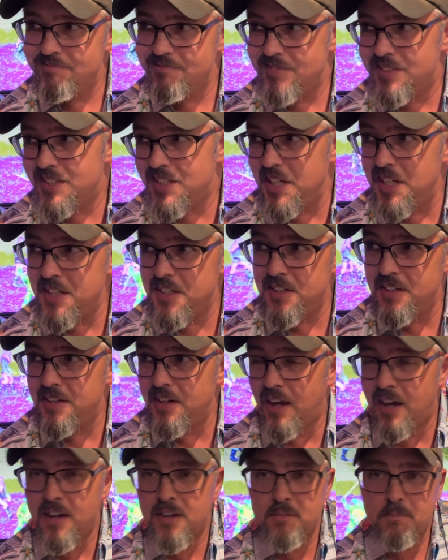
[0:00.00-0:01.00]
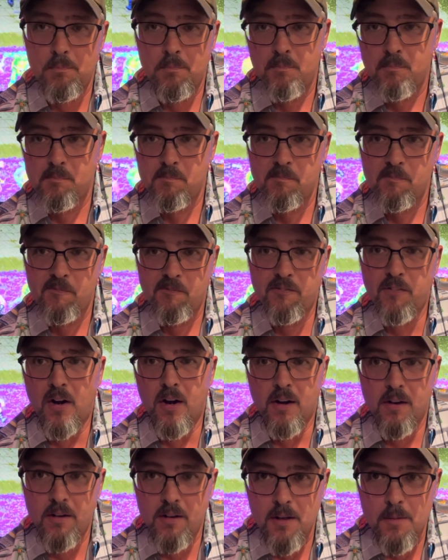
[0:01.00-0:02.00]
tend to not
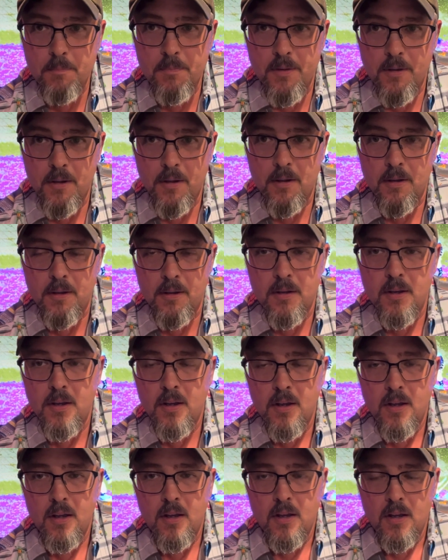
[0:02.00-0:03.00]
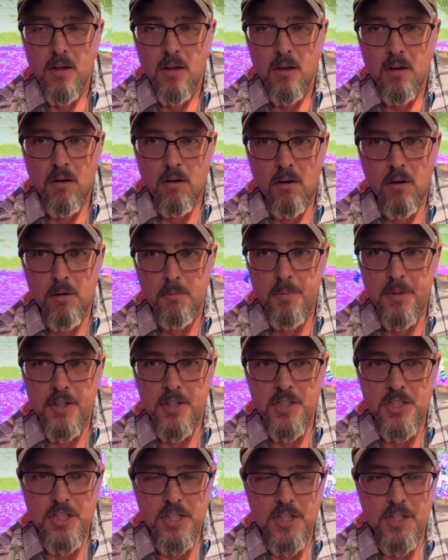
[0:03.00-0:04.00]
fire up the
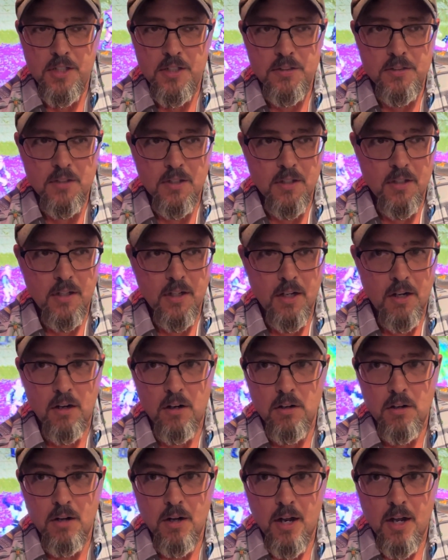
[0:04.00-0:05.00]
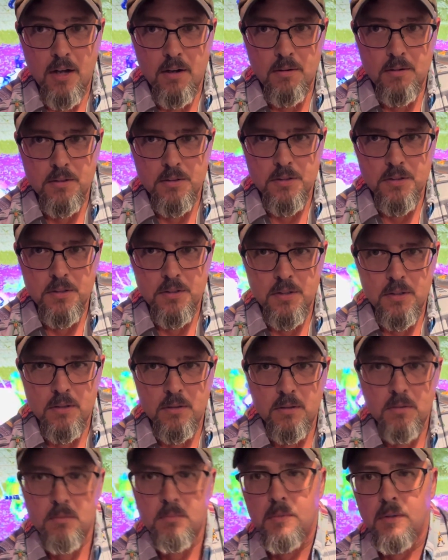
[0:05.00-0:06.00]
RPGs that are like 100 hours or
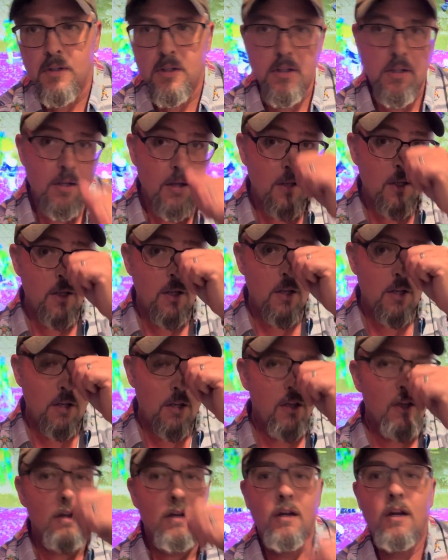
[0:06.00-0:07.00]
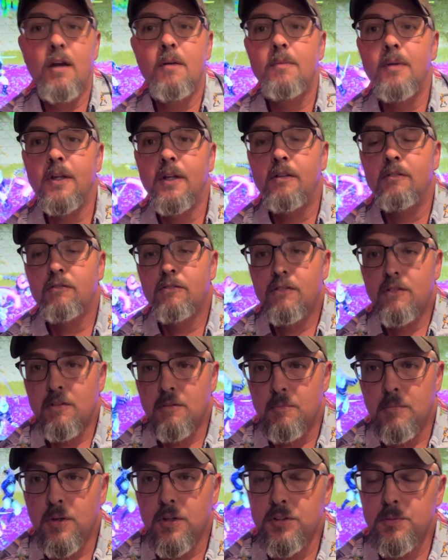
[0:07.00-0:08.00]
so. But I mean, for the
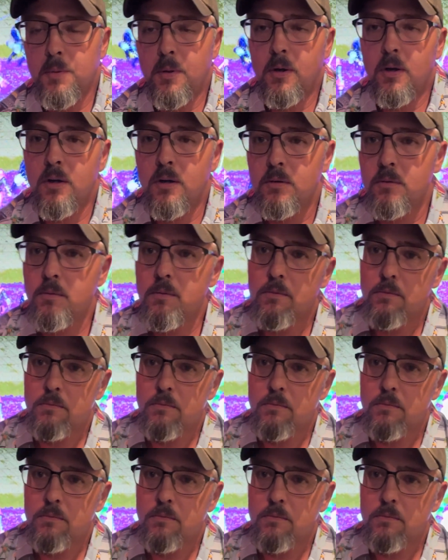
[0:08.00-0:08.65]
most part,